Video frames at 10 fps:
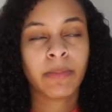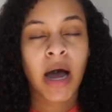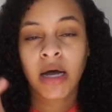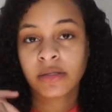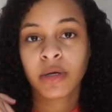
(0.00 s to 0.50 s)
My
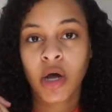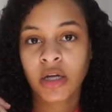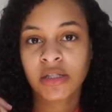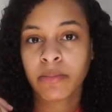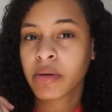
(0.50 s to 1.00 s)
husband
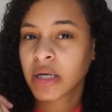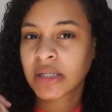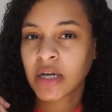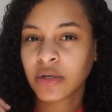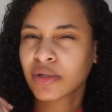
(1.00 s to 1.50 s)
calls them
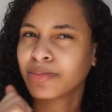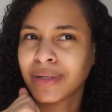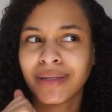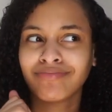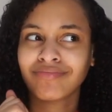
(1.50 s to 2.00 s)
pigtails,
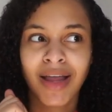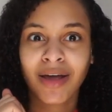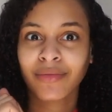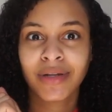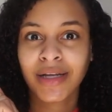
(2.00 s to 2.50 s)
but I
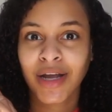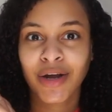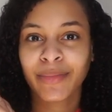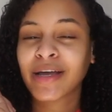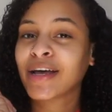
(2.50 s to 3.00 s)
don't really
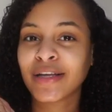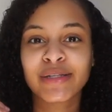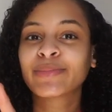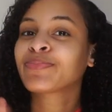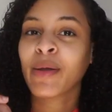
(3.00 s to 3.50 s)
care because
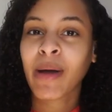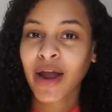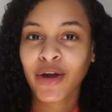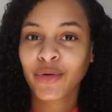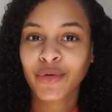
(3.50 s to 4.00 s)
my
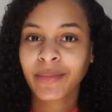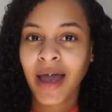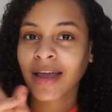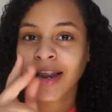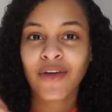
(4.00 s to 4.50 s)
hair grew
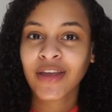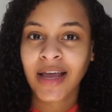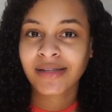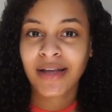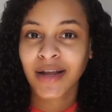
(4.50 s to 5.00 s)
back and now he
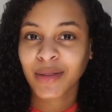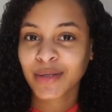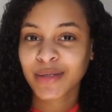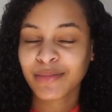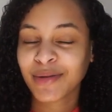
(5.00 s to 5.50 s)
can't say
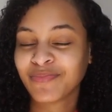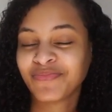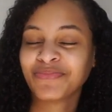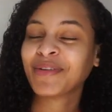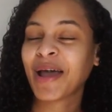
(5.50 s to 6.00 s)
nothing to me,
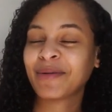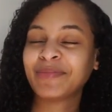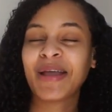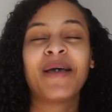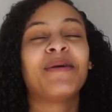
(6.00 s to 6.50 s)
okay?
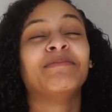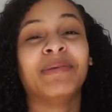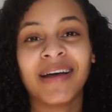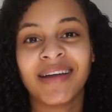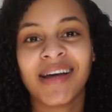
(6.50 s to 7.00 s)

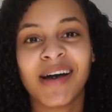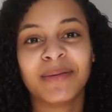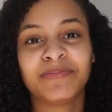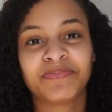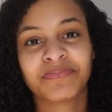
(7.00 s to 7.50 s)
But
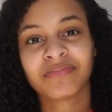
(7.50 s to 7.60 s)
um,